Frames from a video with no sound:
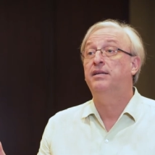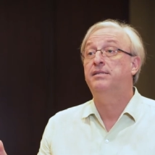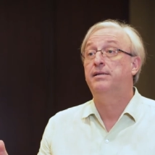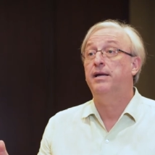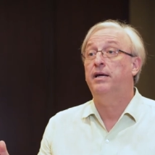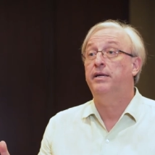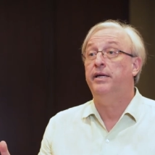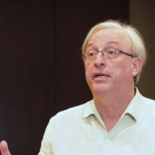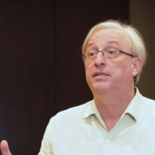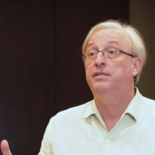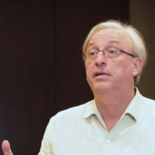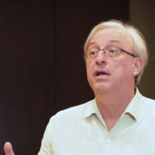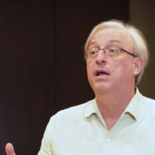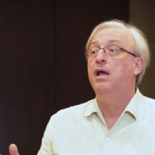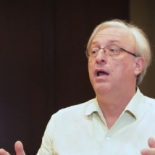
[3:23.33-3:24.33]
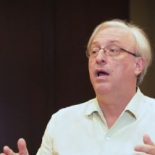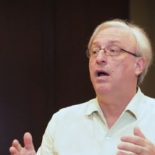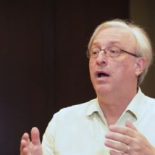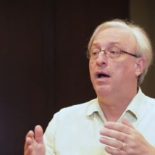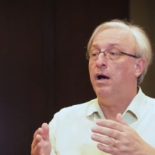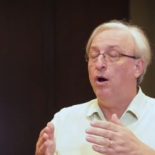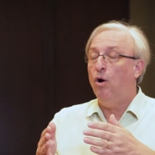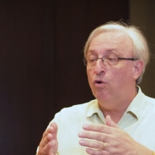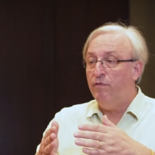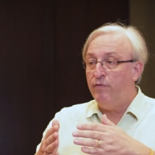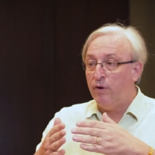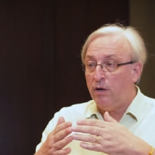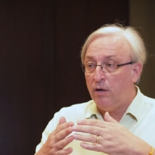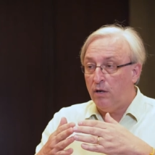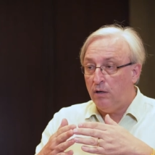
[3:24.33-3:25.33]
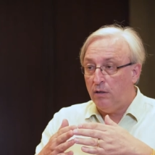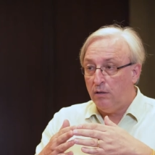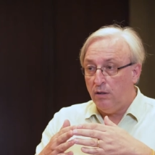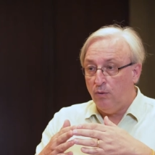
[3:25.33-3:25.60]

studies over